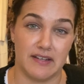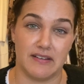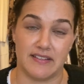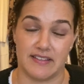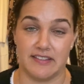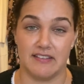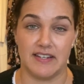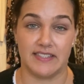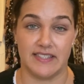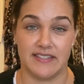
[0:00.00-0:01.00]
it's
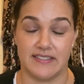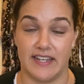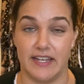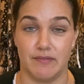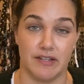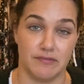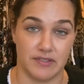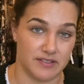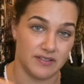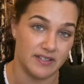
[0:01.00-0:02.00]
unlikely that anyone
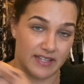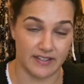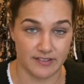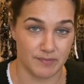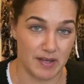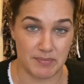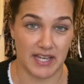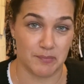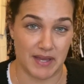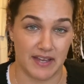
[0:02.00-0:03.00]
would get into my
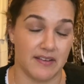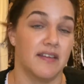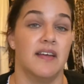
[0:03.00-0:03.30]
backpack